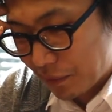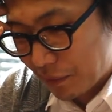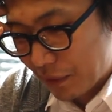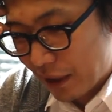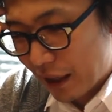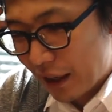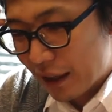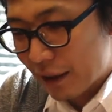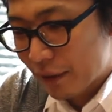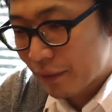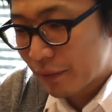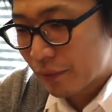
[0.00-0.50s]

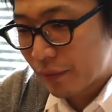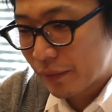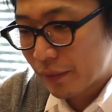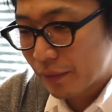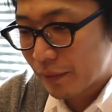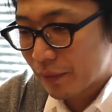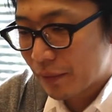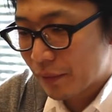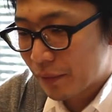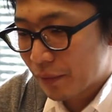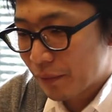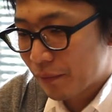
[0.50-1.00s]
I'm
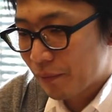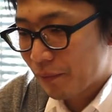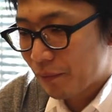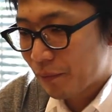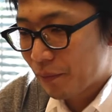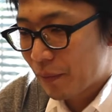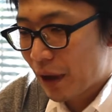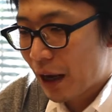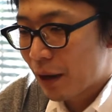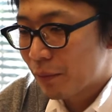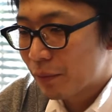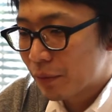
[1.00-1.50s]

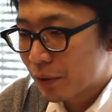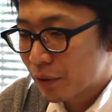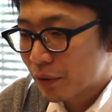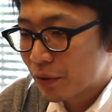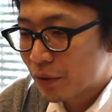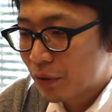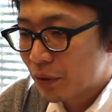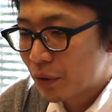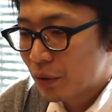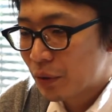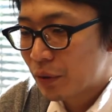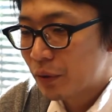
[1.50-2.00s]
not
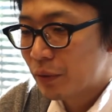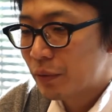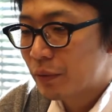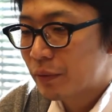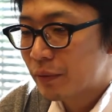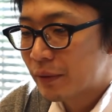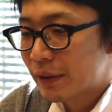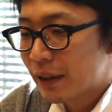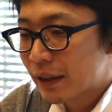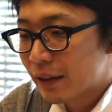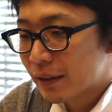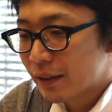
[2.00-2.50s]
sure
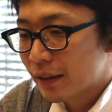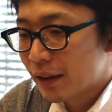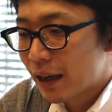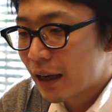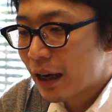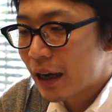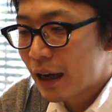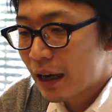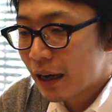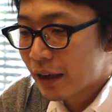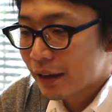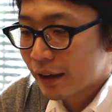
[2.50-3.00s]
if that
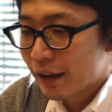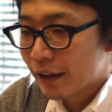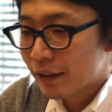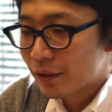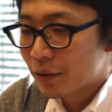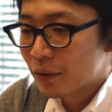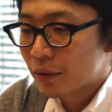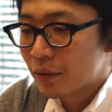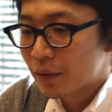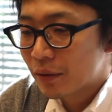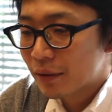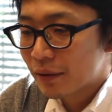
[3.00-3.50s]
I
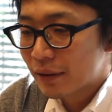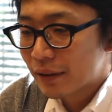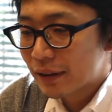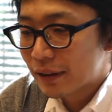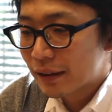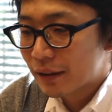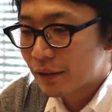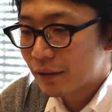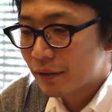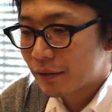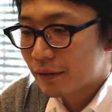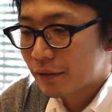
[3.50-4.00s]
don't
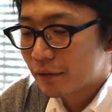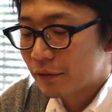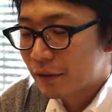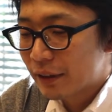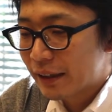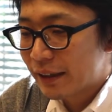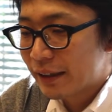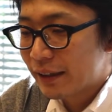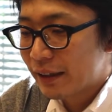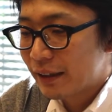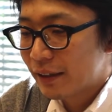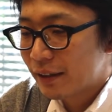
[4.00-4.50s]

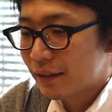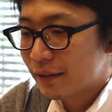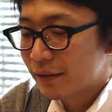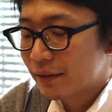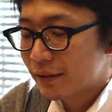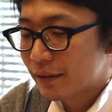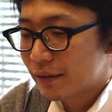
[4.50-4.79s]
really